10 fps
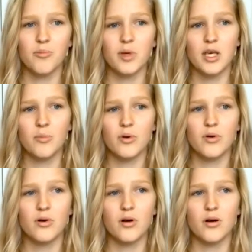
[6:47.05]

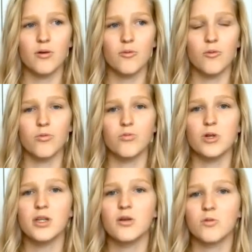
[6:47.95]
People
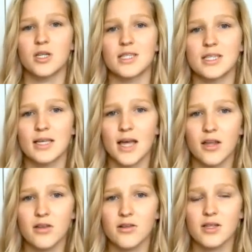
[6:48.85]
really work
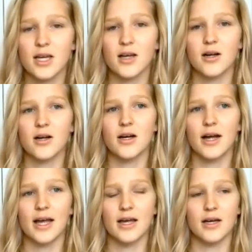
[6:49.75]
together there,
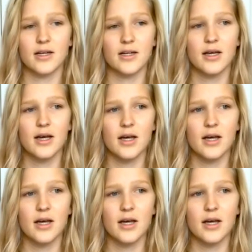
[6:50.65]
and